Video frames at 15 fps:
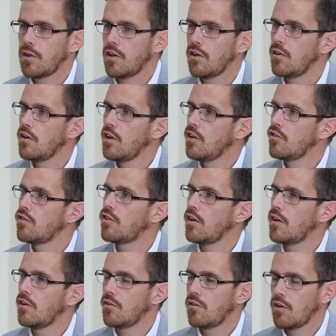that
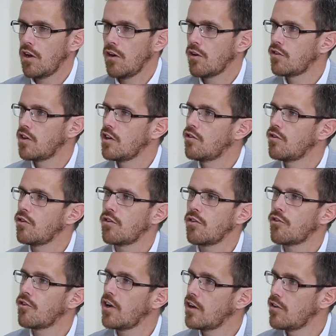a lot of teachers are
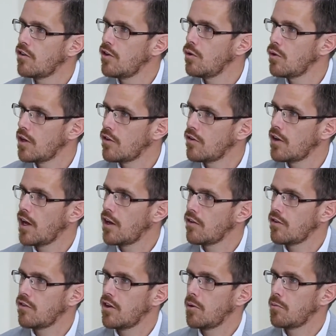afraid to do these
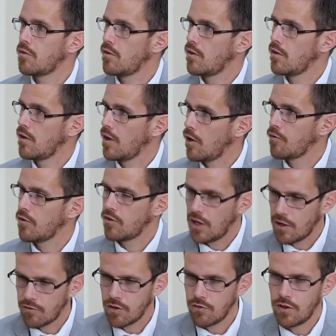days in terms of the health and
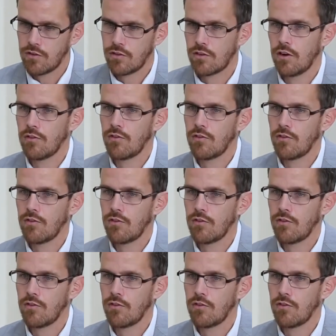safety risks of